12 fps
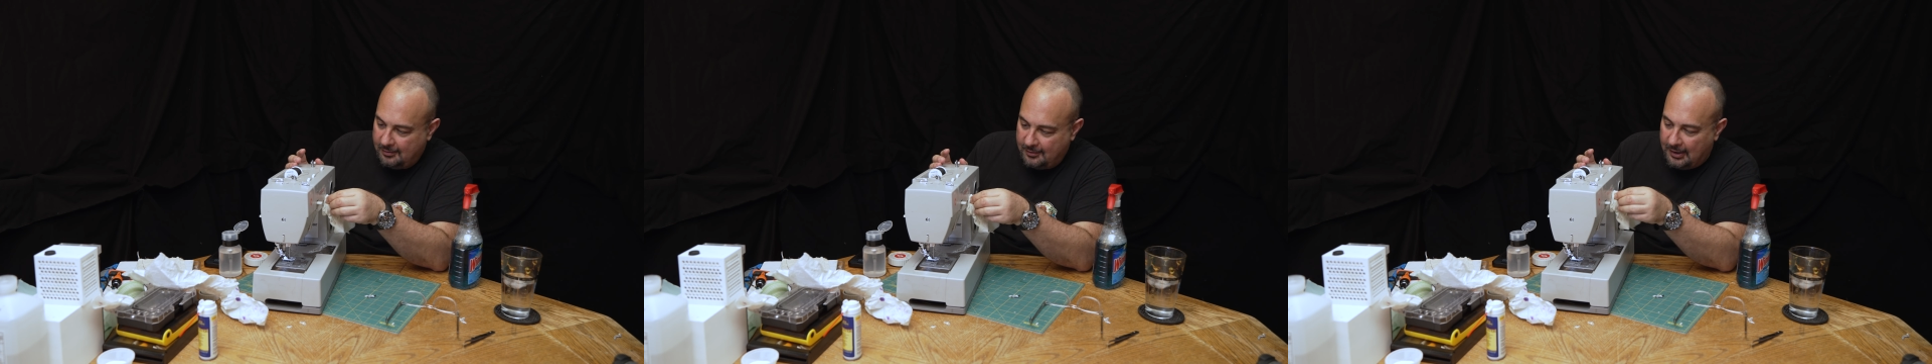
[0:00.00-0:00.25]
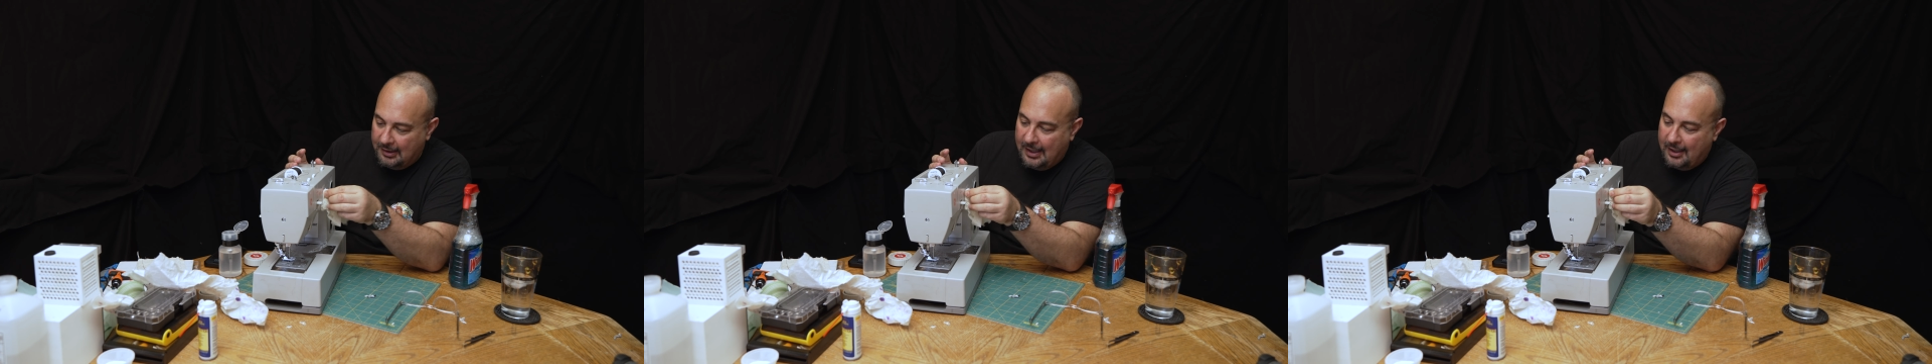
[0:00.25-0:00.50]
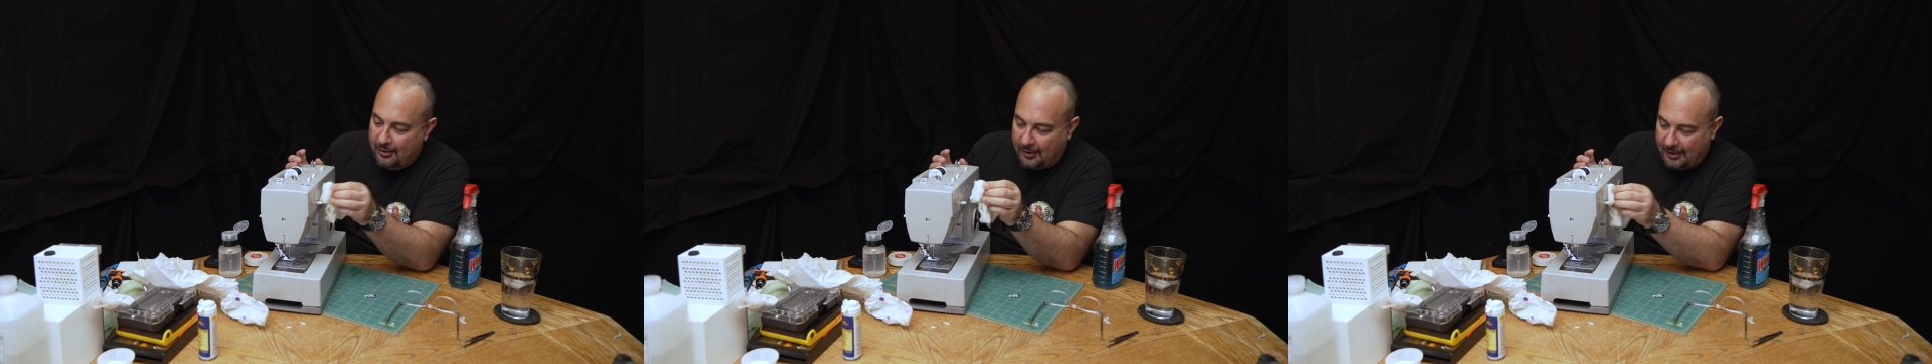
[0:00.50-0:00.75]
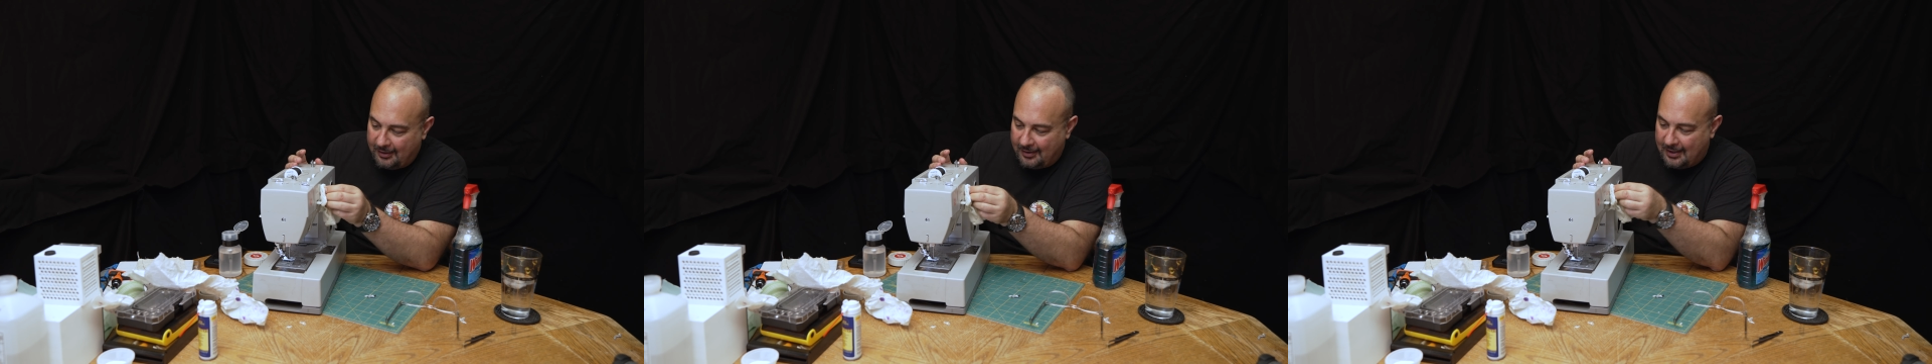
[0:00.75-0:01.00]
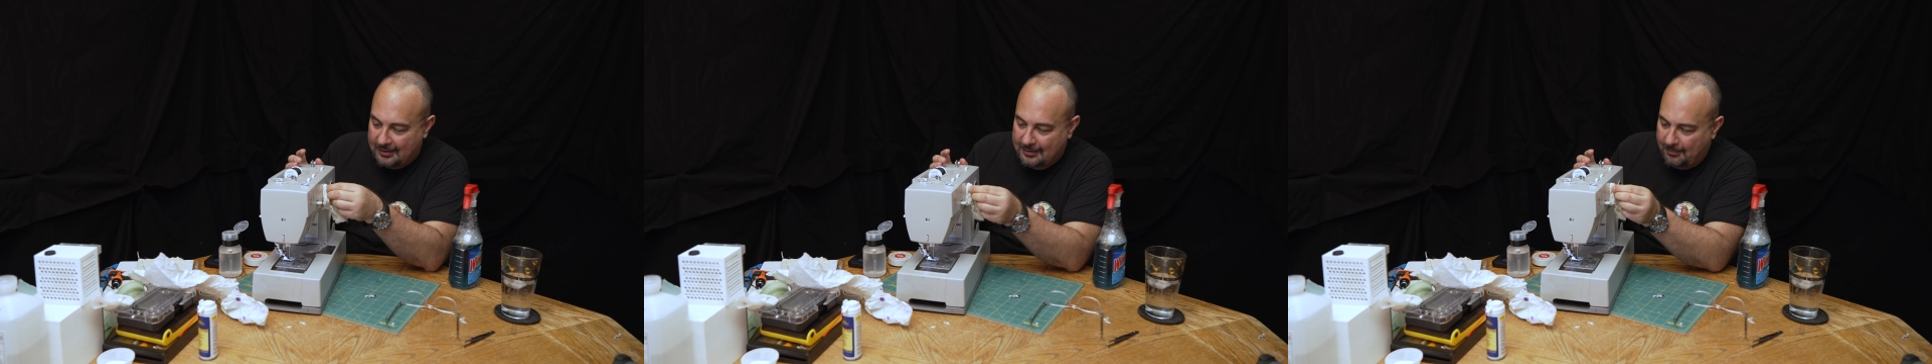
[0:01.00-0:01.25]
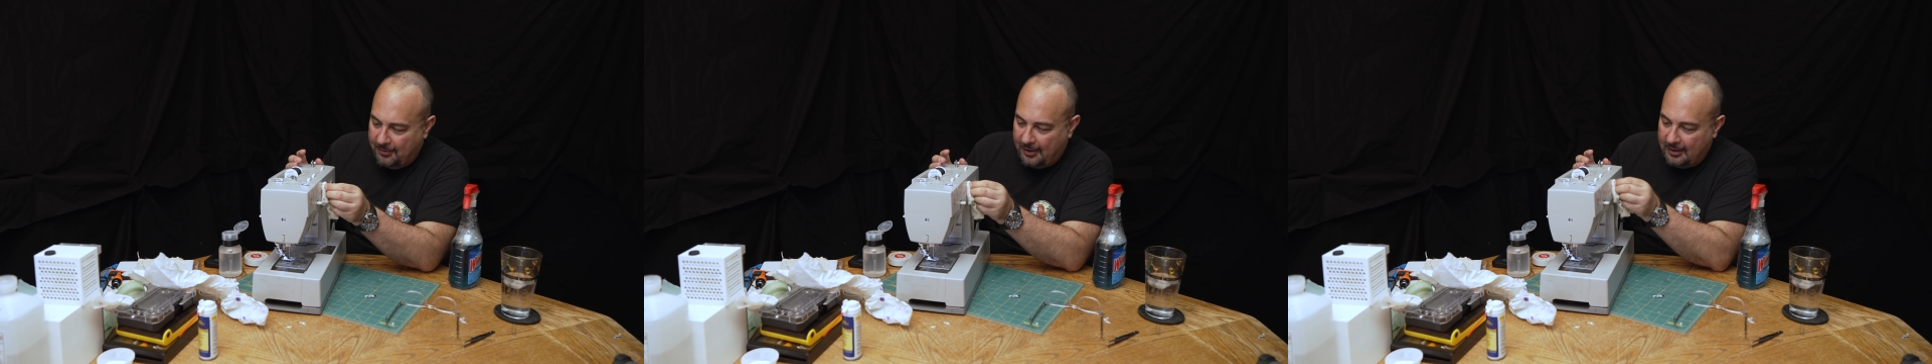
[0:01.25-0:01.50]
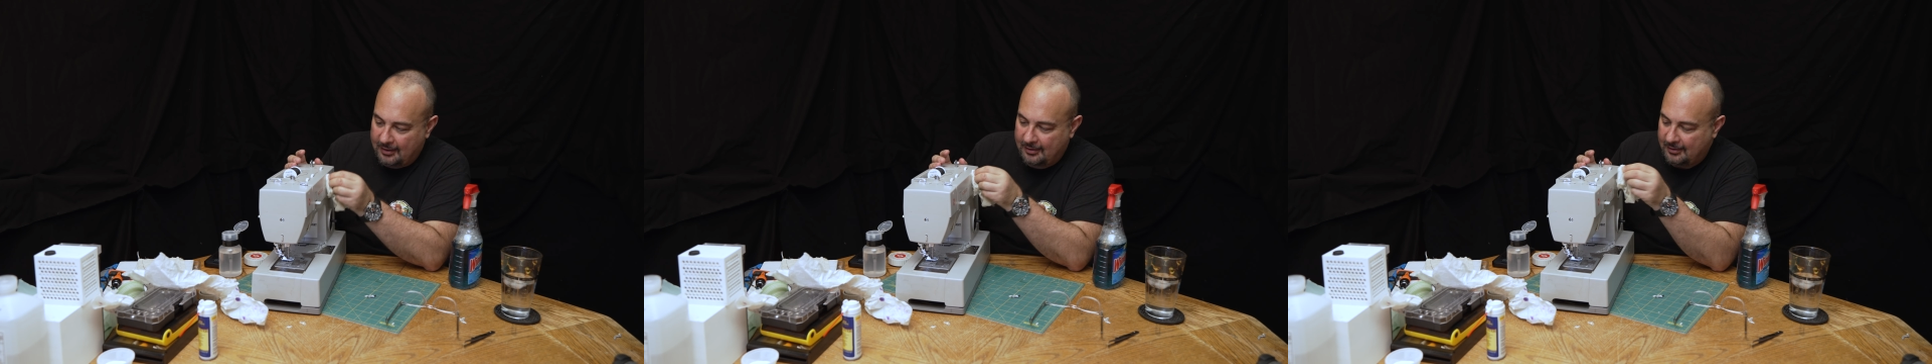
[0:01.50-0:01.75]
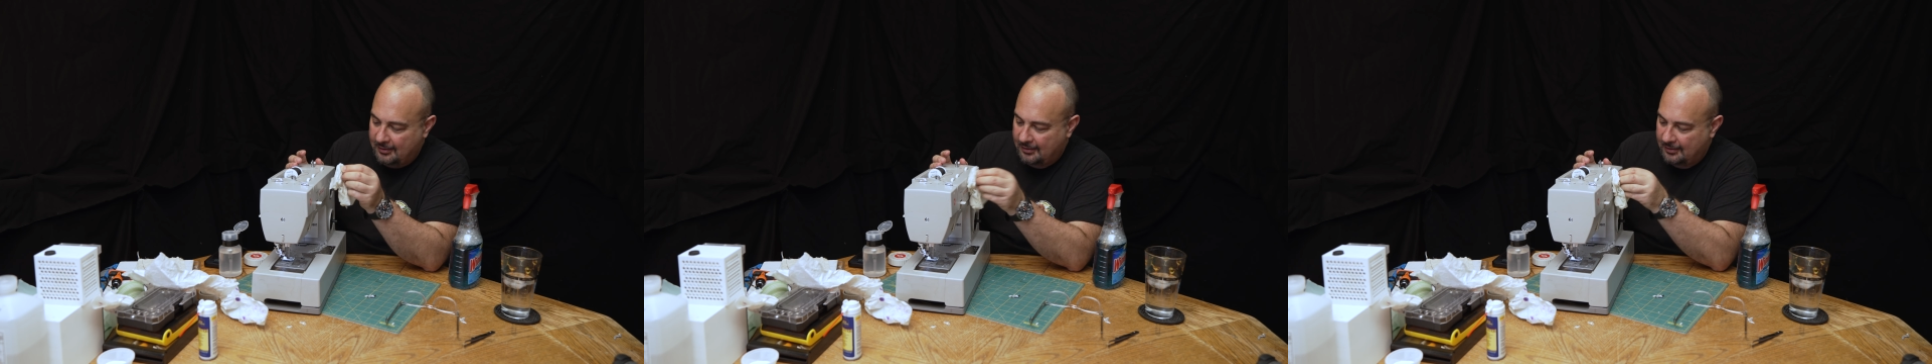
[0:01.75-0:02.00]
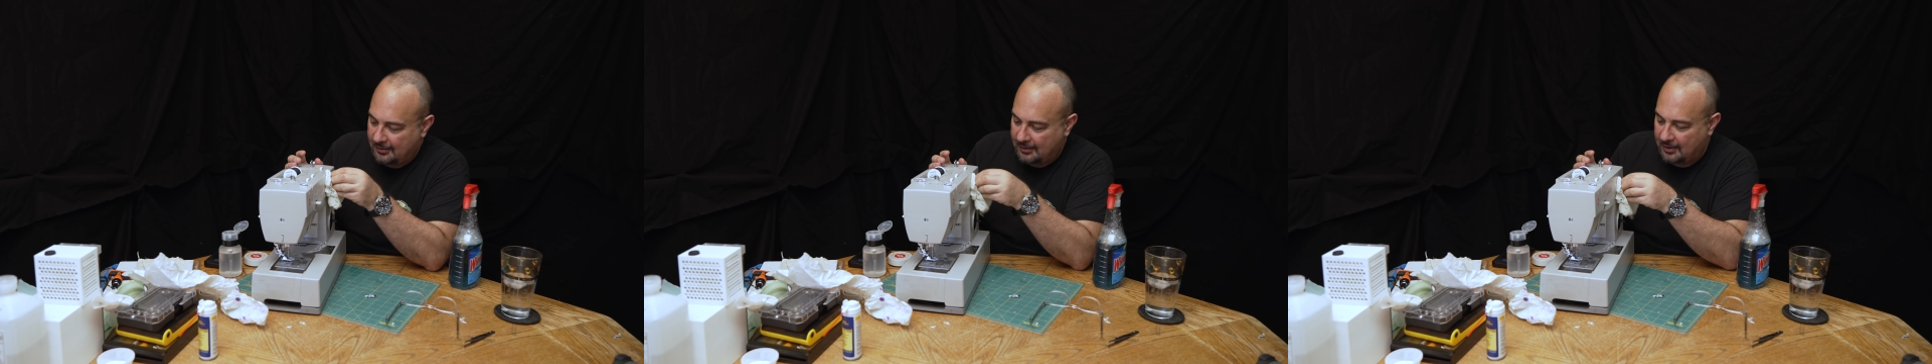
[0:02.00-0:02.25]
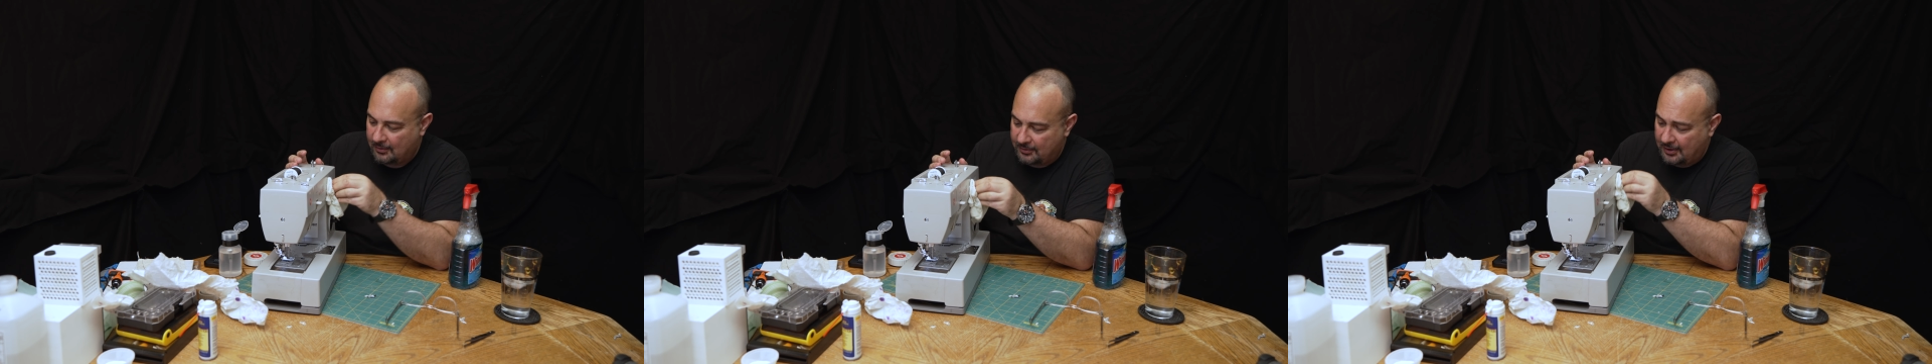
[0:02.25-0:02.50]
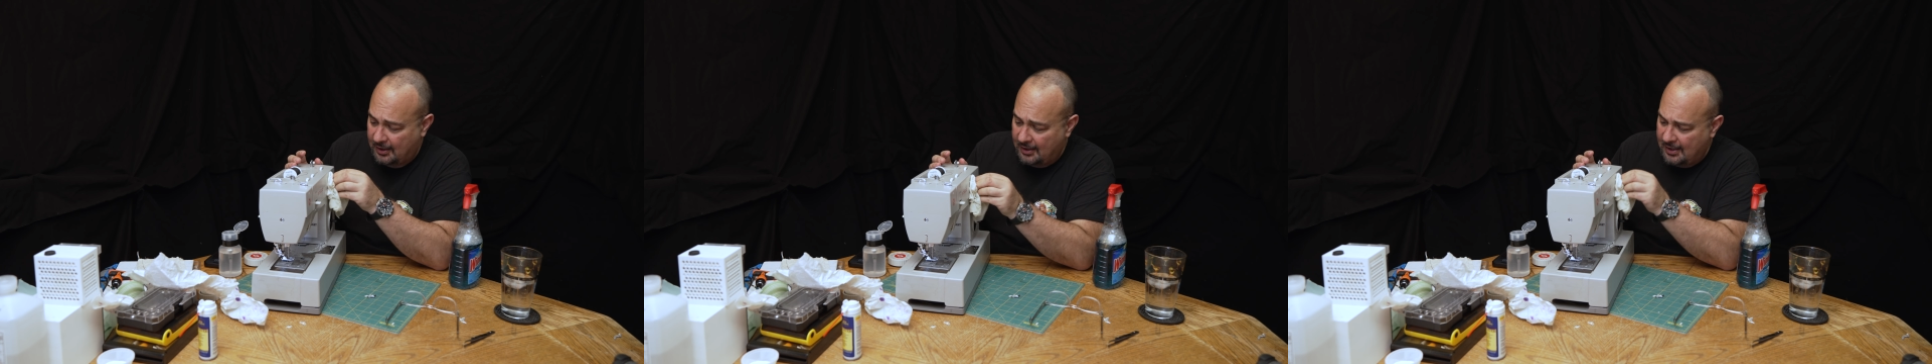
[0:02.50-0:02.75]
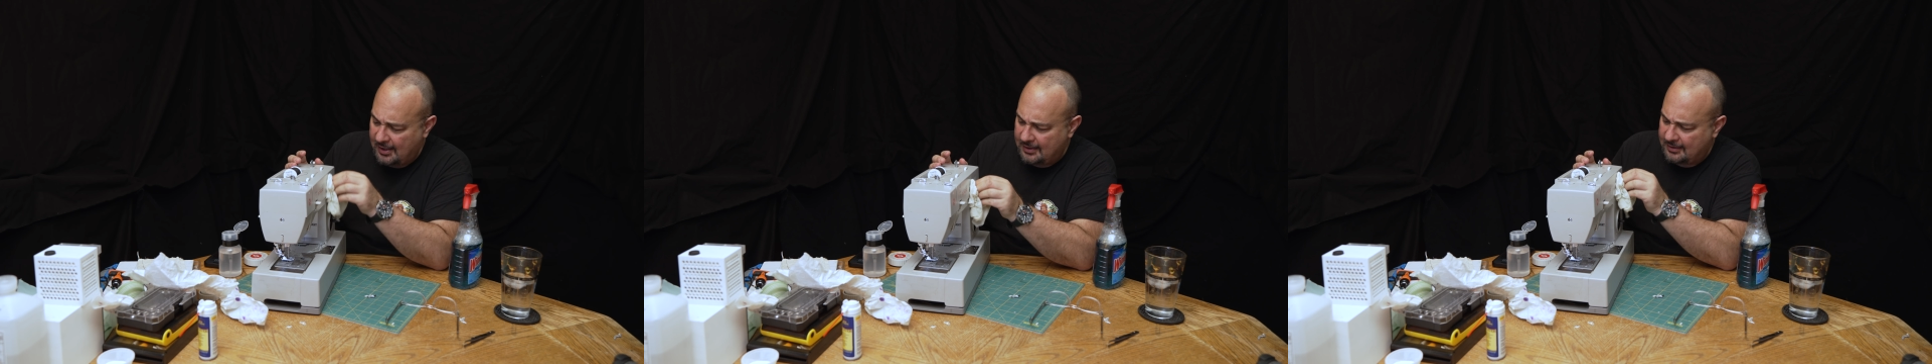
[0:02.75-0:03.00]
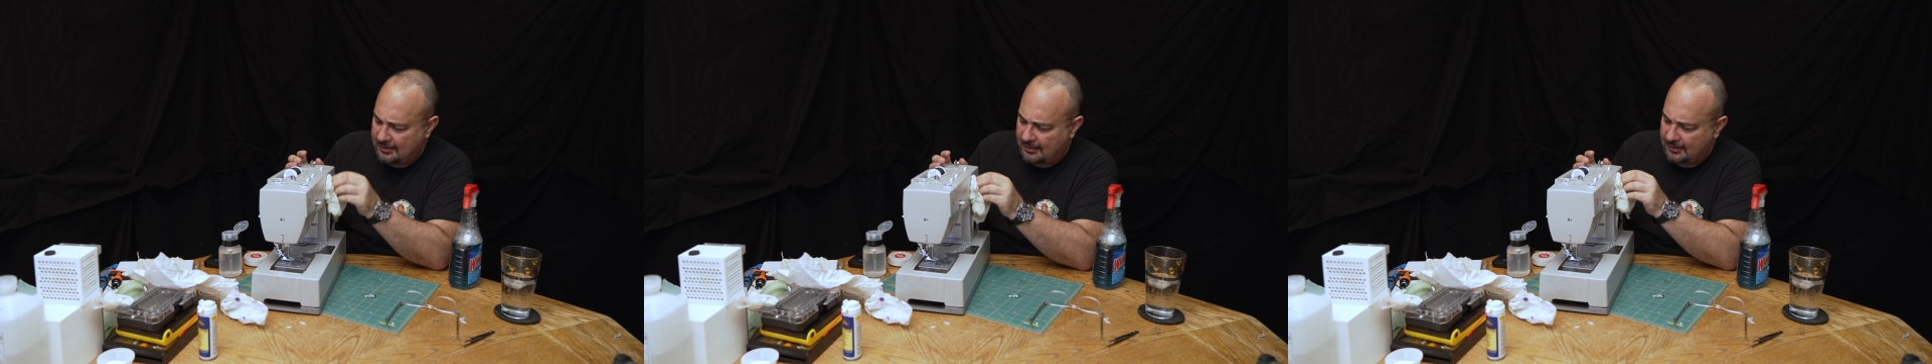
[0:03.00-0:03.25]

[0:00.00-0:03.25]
lettering on something, and it was like a nice,